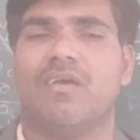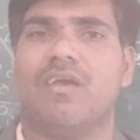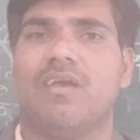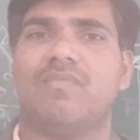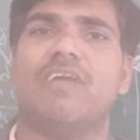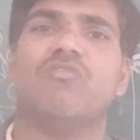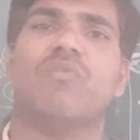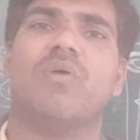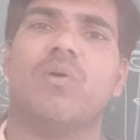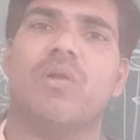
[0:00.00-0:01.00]
Yes, that's
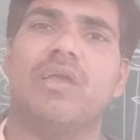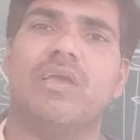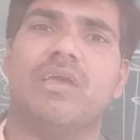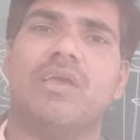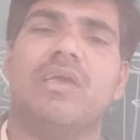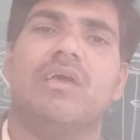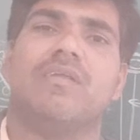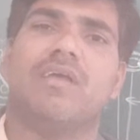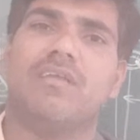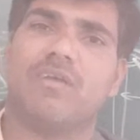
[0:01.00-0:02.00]
why
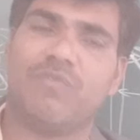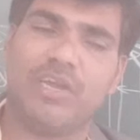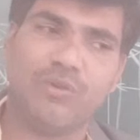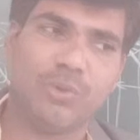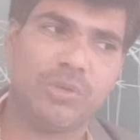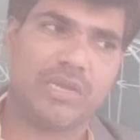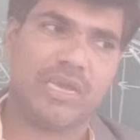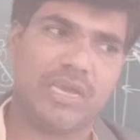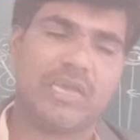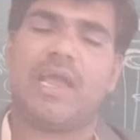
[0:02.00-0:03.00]
only there is a when you
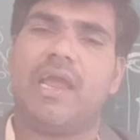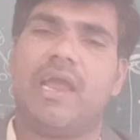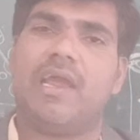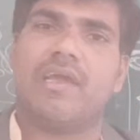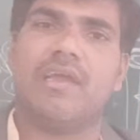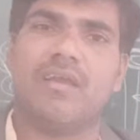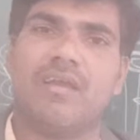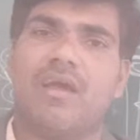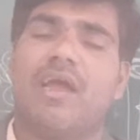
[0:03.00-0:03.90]
take air,